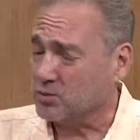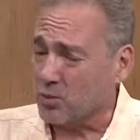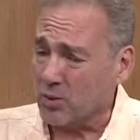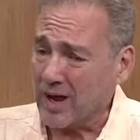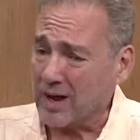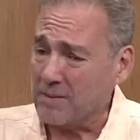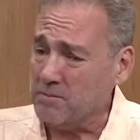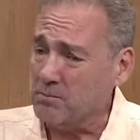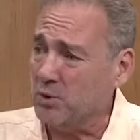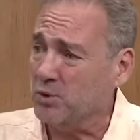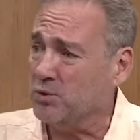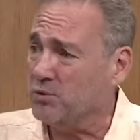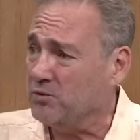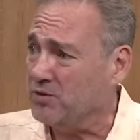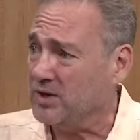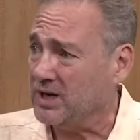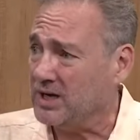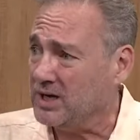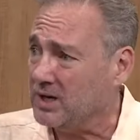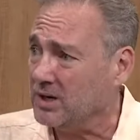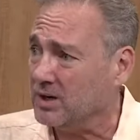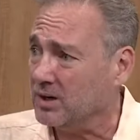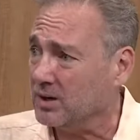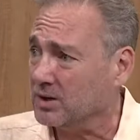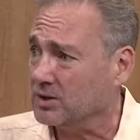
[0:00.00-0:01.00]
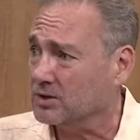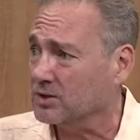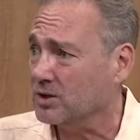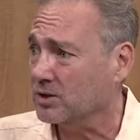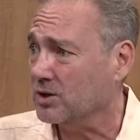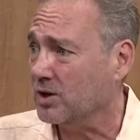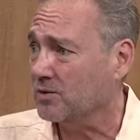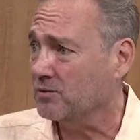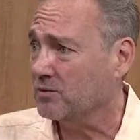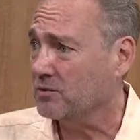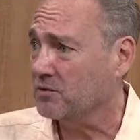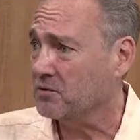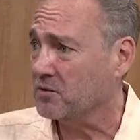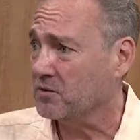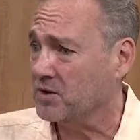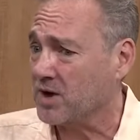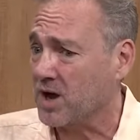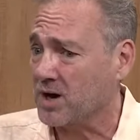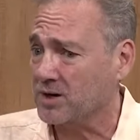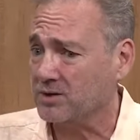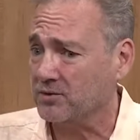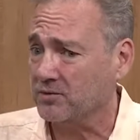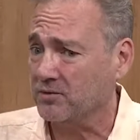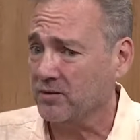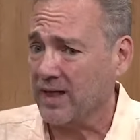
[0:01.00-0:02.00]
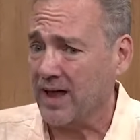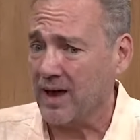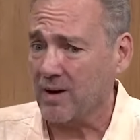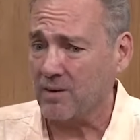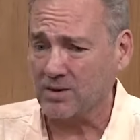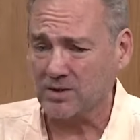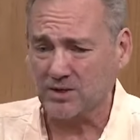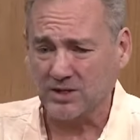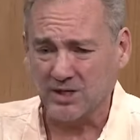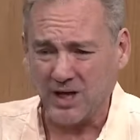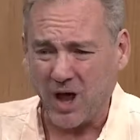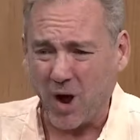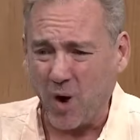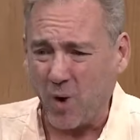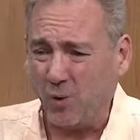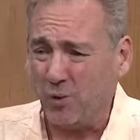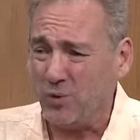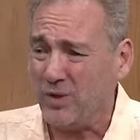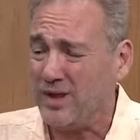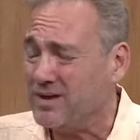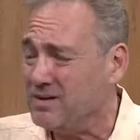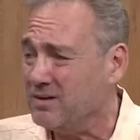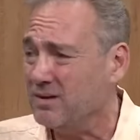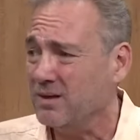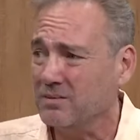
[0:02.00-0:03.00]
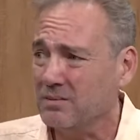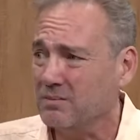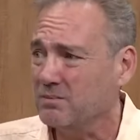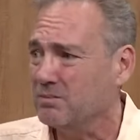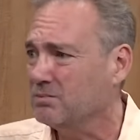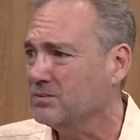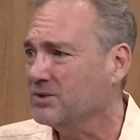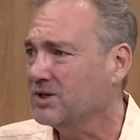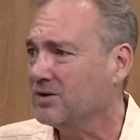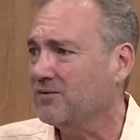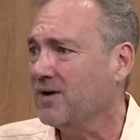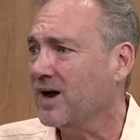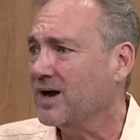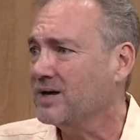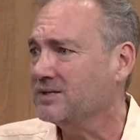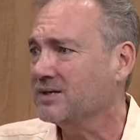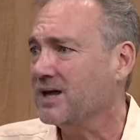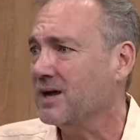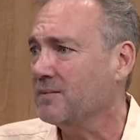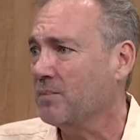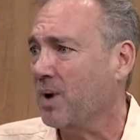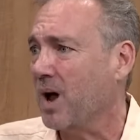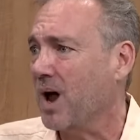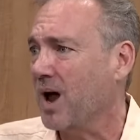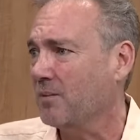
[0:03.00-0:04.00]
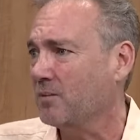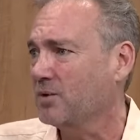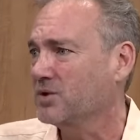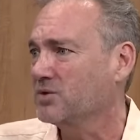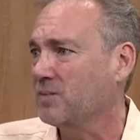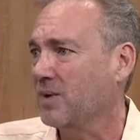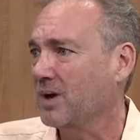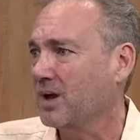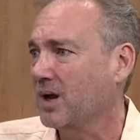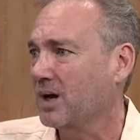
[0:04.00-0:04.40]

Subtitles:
When I moved here and took over for Dr. Flowers, the only device I brought was